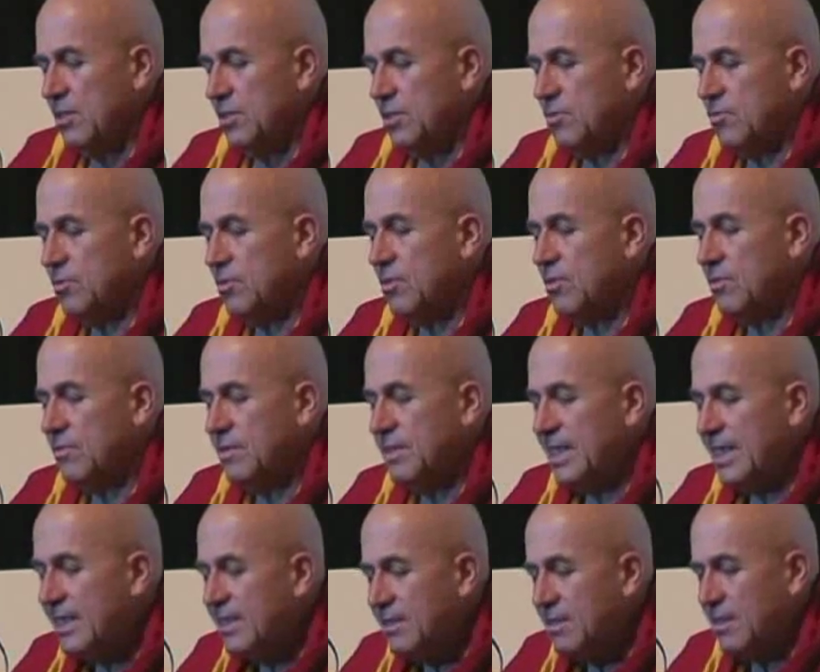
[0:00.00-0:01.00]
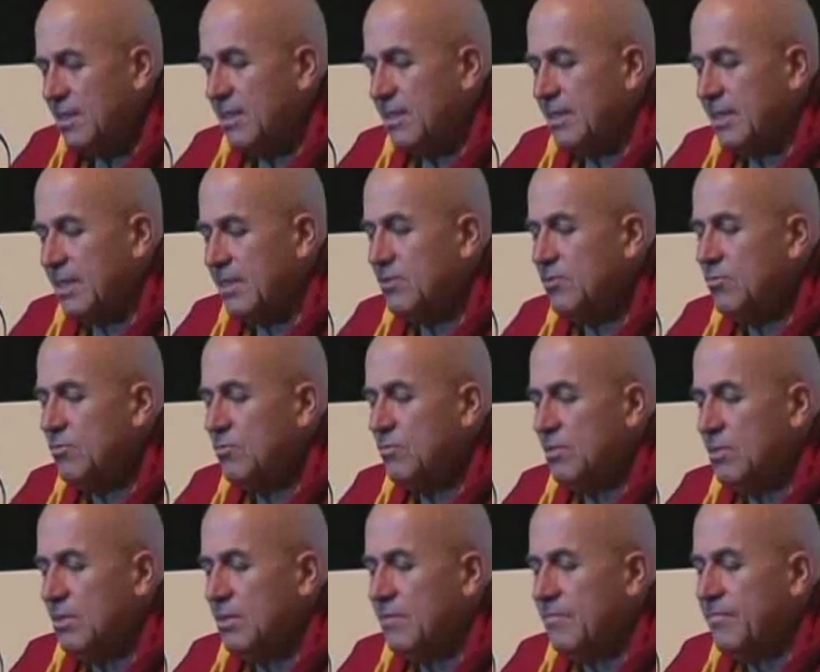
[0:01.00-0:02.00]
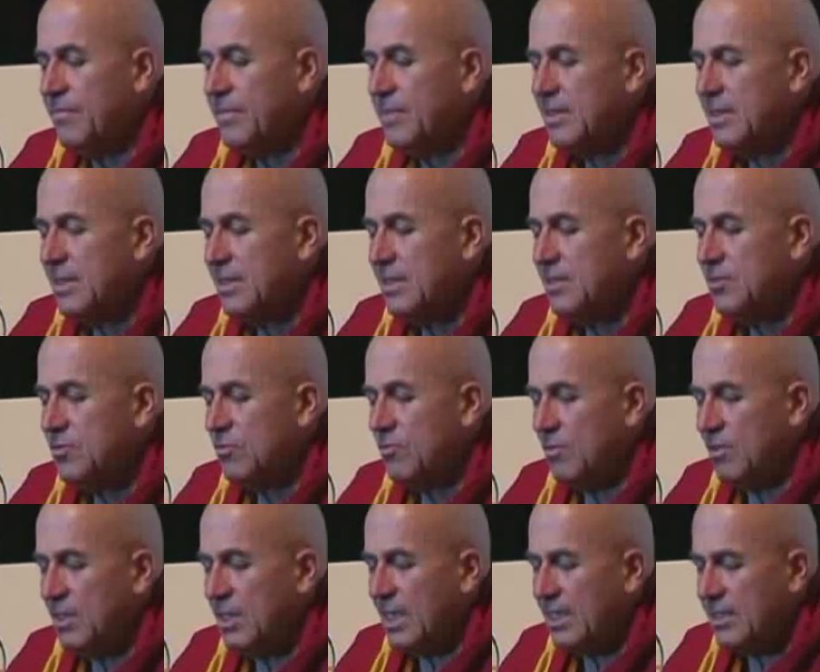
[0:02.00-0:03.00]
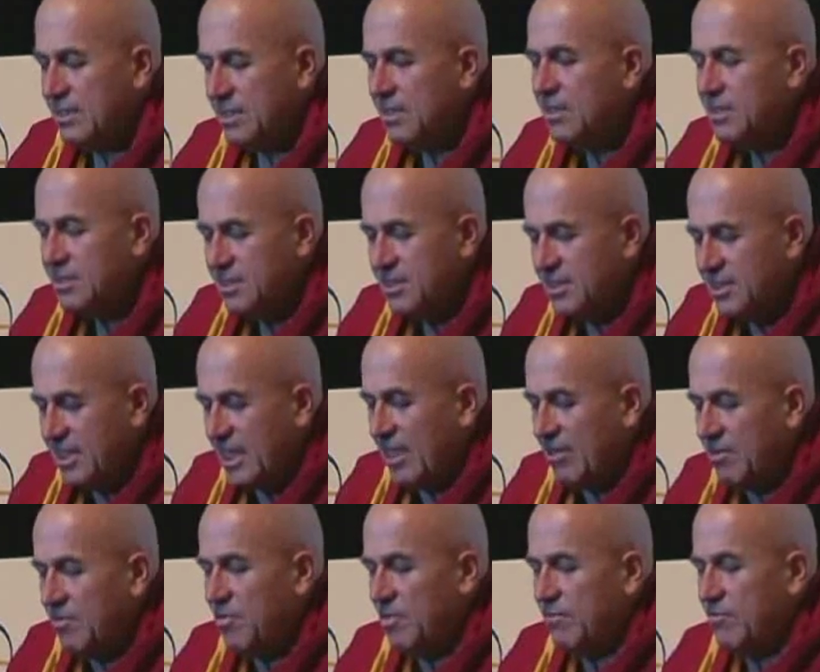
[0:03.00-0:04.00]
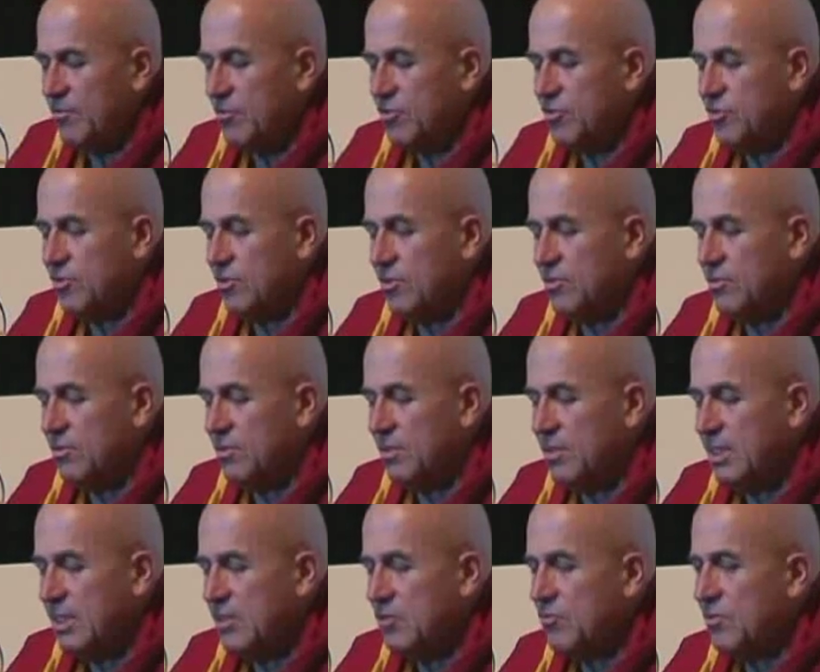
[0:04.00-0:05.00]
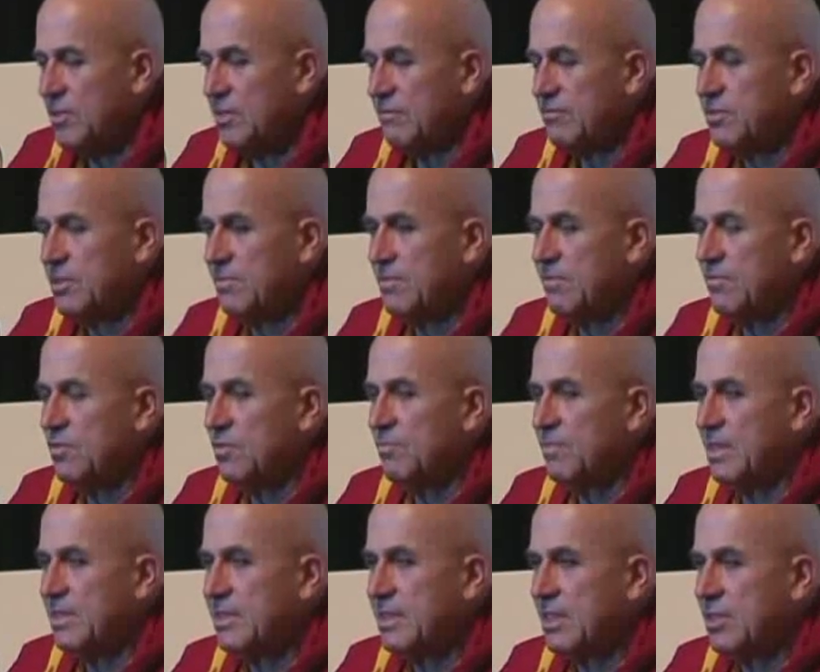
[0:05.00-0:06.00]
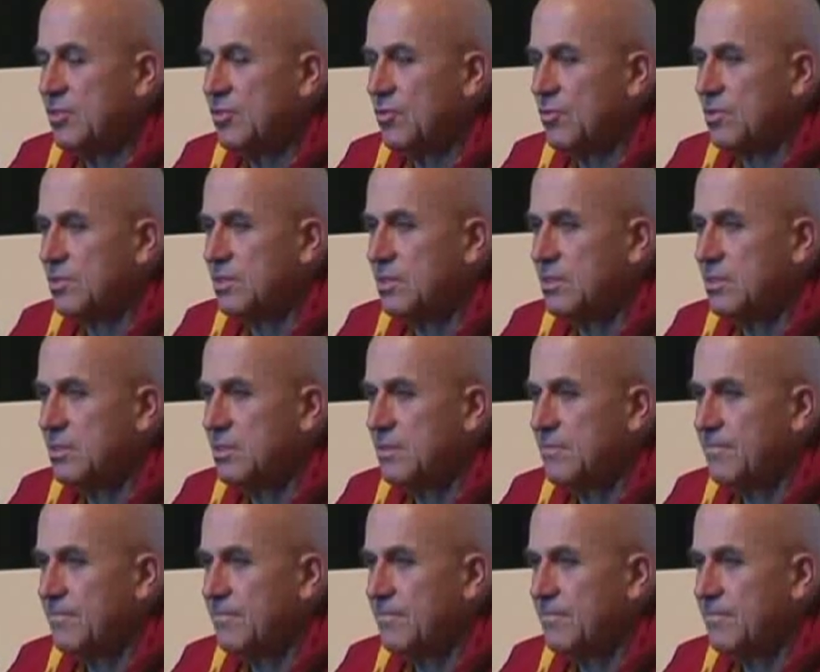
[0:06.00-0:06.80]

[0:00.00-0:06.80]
So now, then, can you? So I think it's desirable for sure to get rid of some of the mental toxins.